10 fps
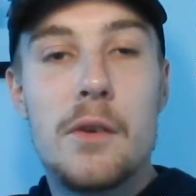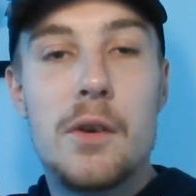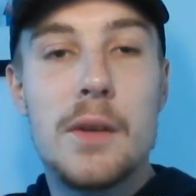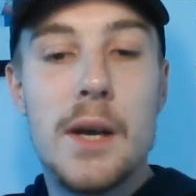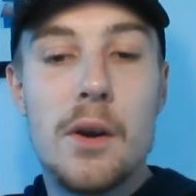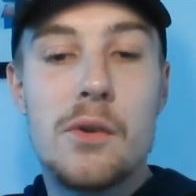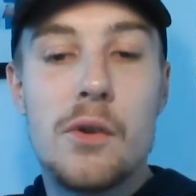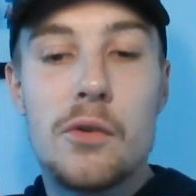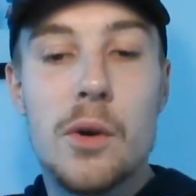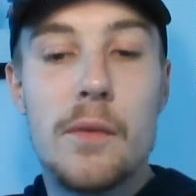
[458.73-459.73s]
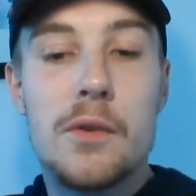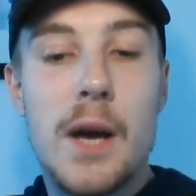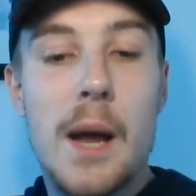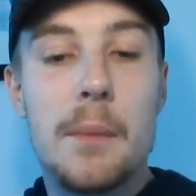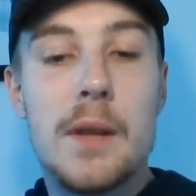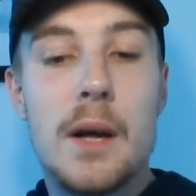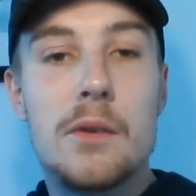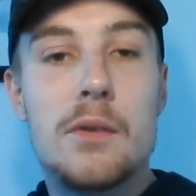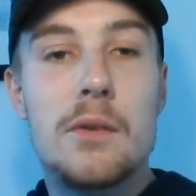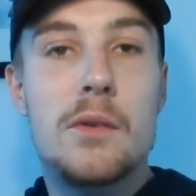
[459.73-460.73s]
she'll need to adjust over time, and
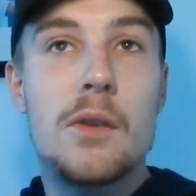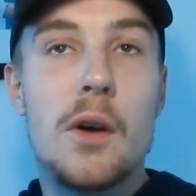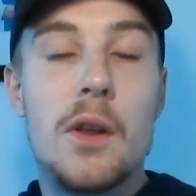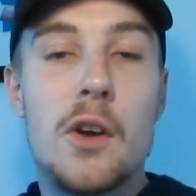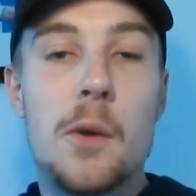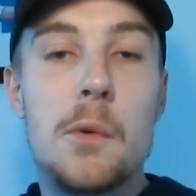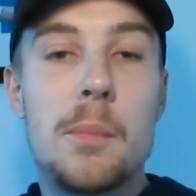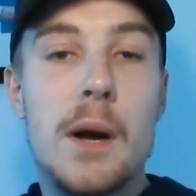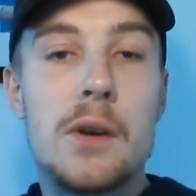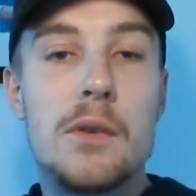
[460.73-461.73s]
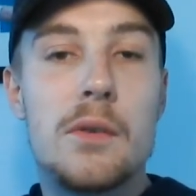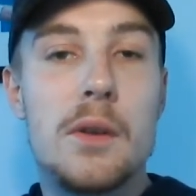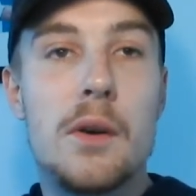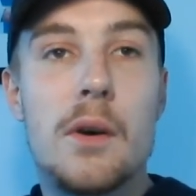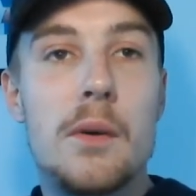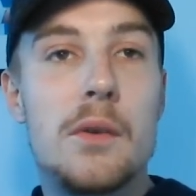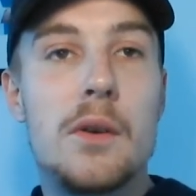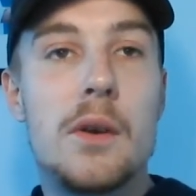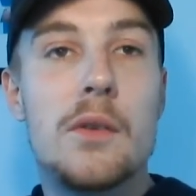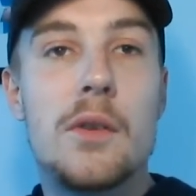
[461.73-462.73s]
that'll certainly come with matches.
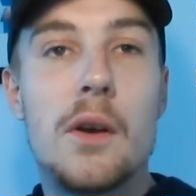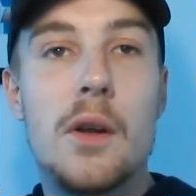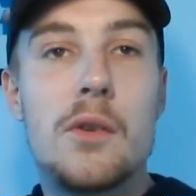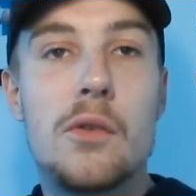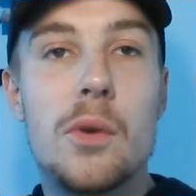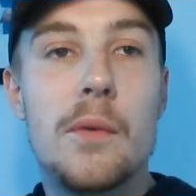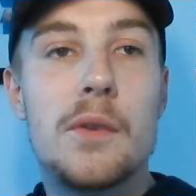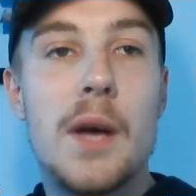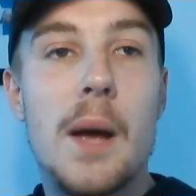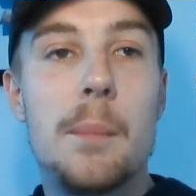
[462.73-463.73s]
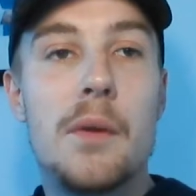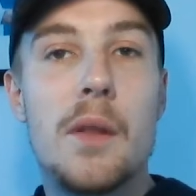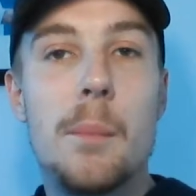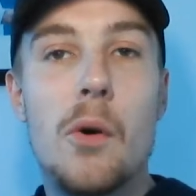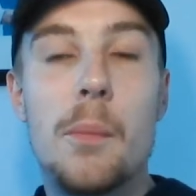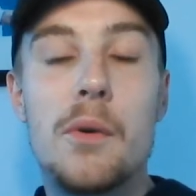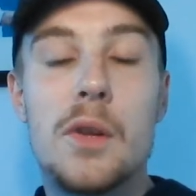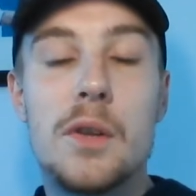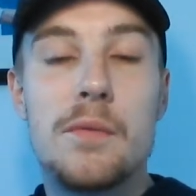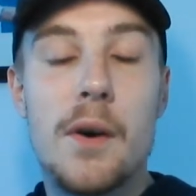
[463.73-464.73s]
She can certainly adjust over time, but at the moment
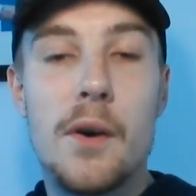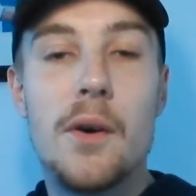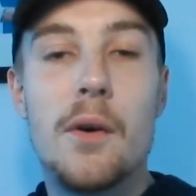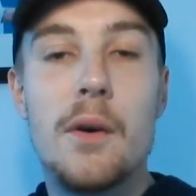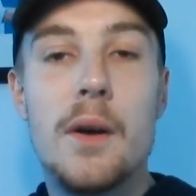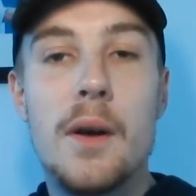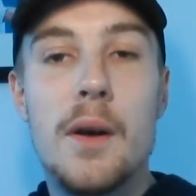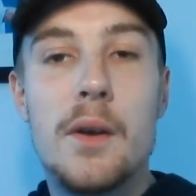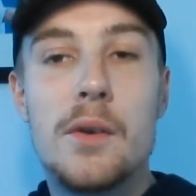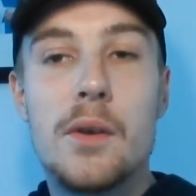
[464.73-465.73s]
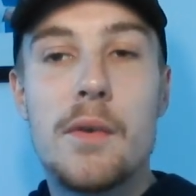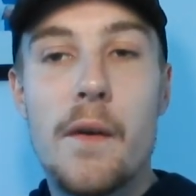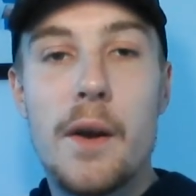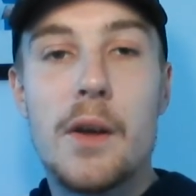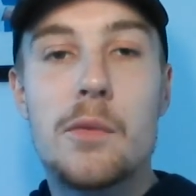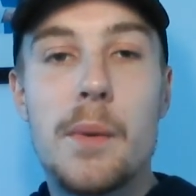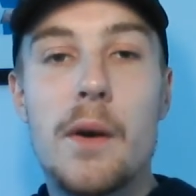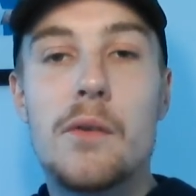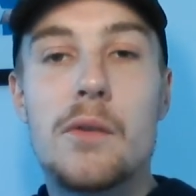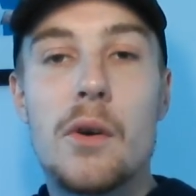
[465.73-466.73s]
she's very young. She's very
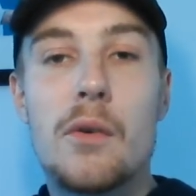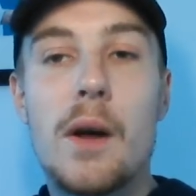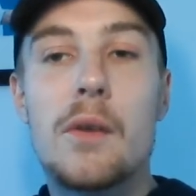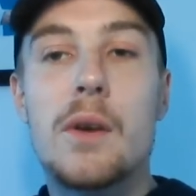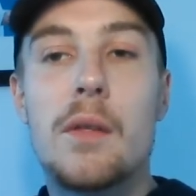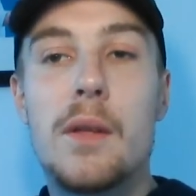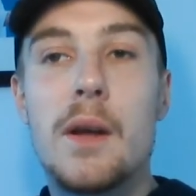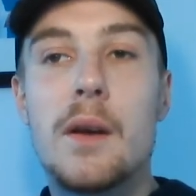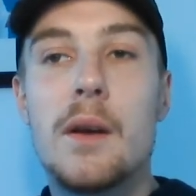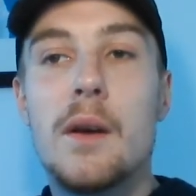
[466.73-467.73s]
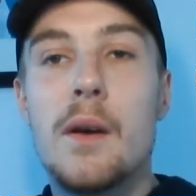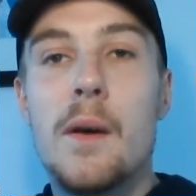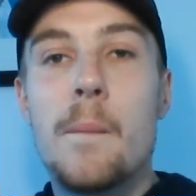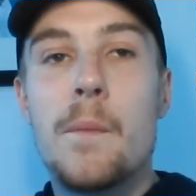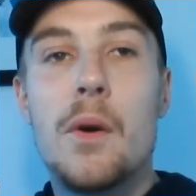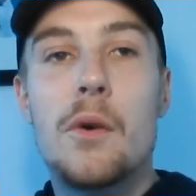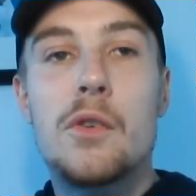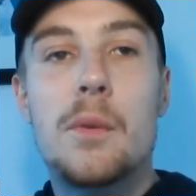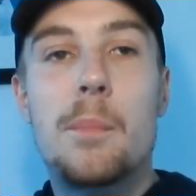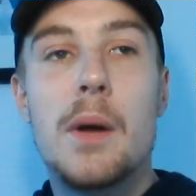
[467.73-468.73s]
inexperienced on grass, and I think
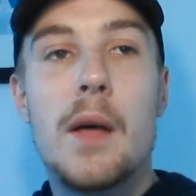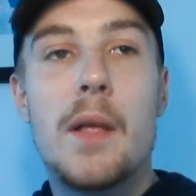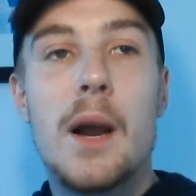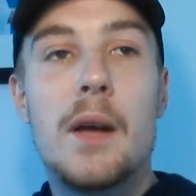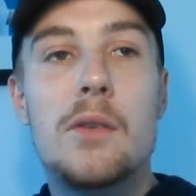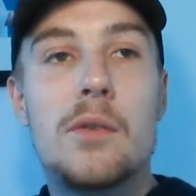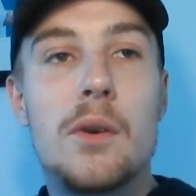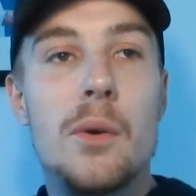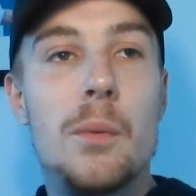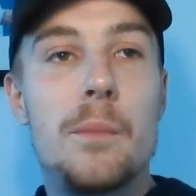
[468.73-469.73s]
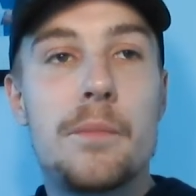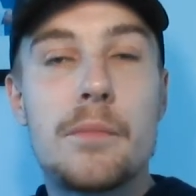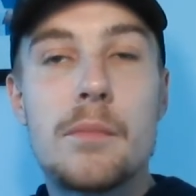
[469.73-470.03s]
she's a player that likes to